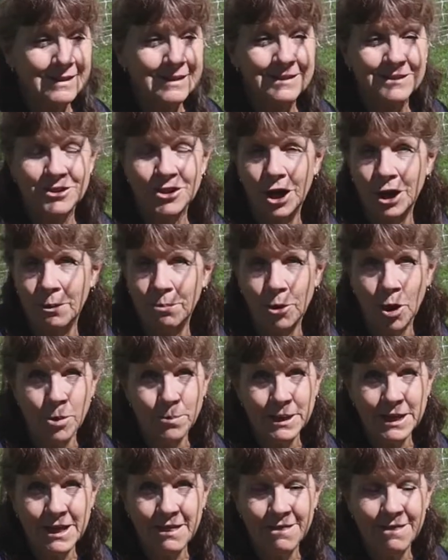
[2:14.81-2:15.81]
It's not a
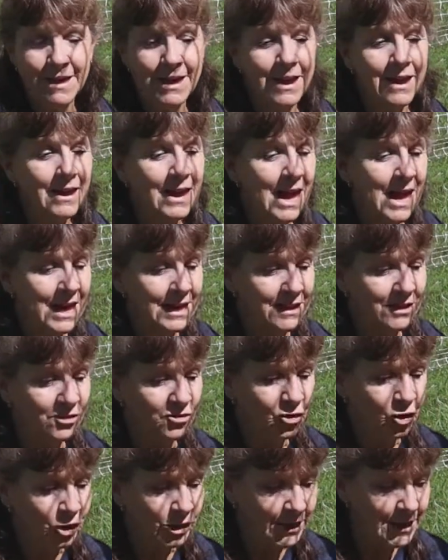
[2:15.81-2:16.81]
permanent thing, and
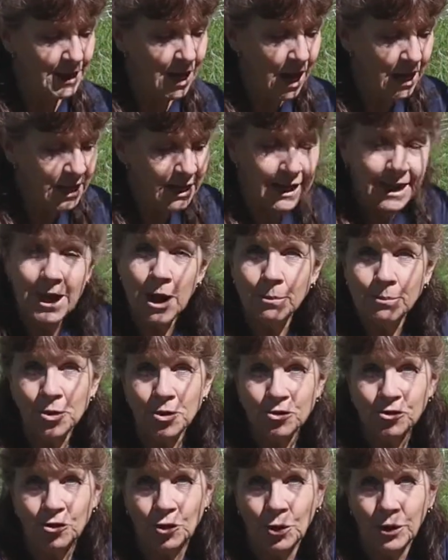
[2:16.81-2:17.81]
it's certainly not going to help
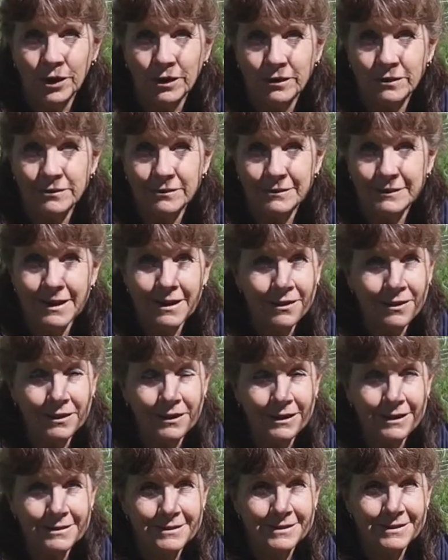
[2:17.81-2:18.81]
your soil in
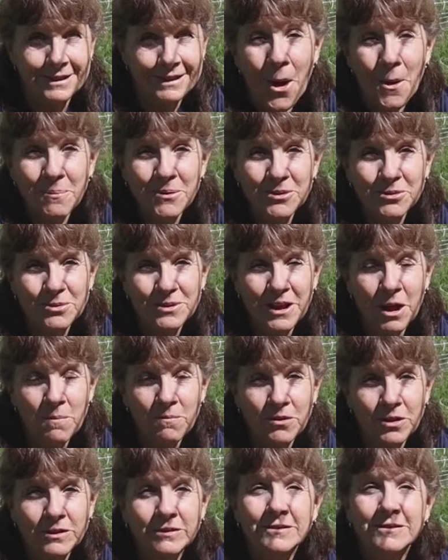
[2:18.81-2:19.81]
the least. I hope this was
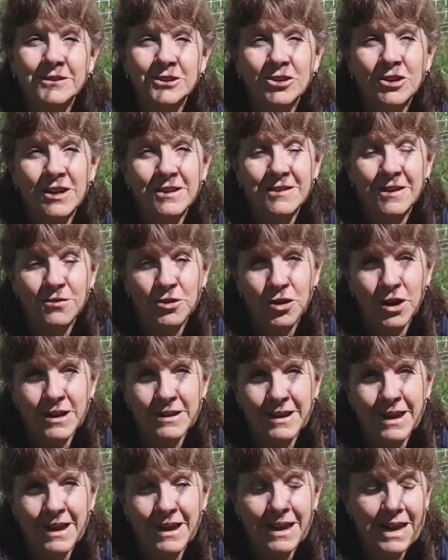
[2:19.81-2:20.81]
helpful. You guys have a
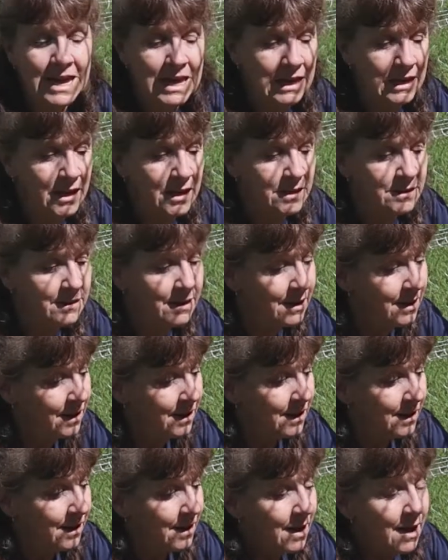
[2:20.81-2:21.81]
great day, and
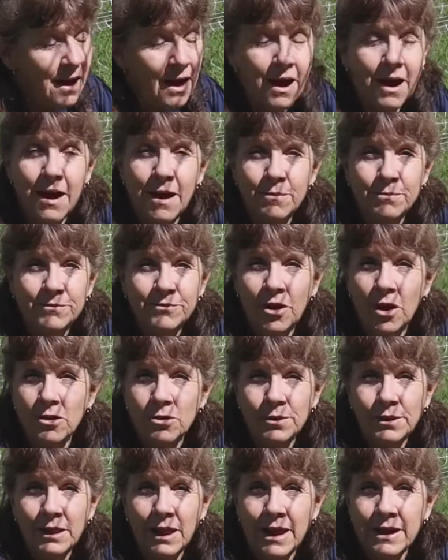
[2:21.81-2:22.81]
um,
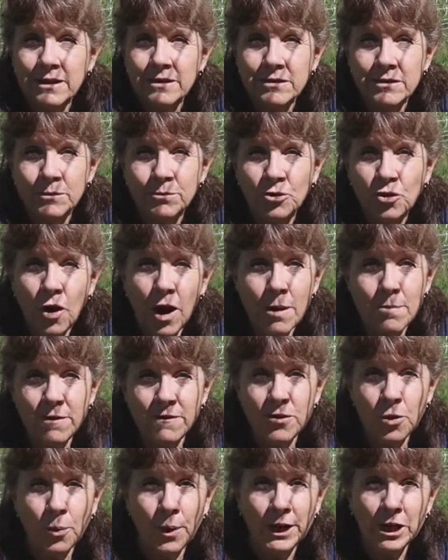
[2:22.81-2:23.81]
follow and like and subscribe
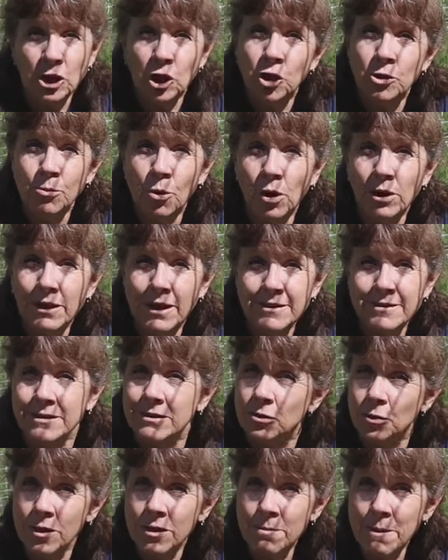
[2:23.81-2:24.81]
if you want to learn more
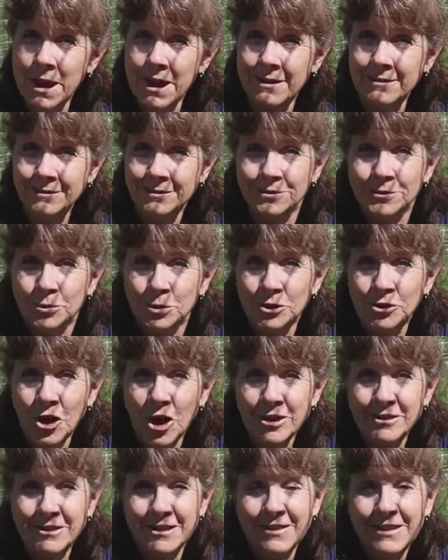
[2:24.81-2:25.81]
lessons with me. We'll
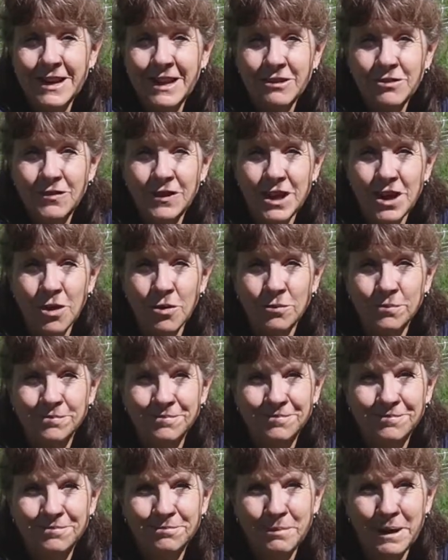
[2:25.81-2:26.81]
talk to you in the next video.
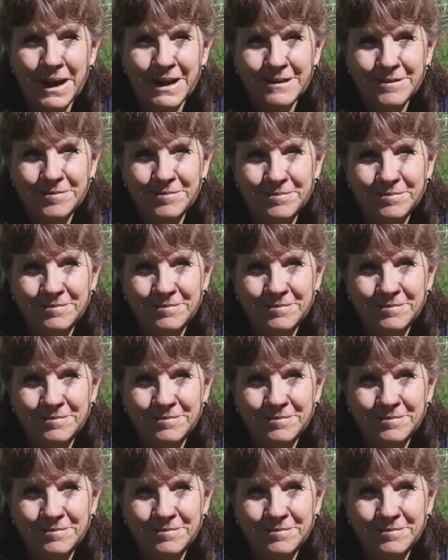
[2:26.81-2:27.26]
Bye.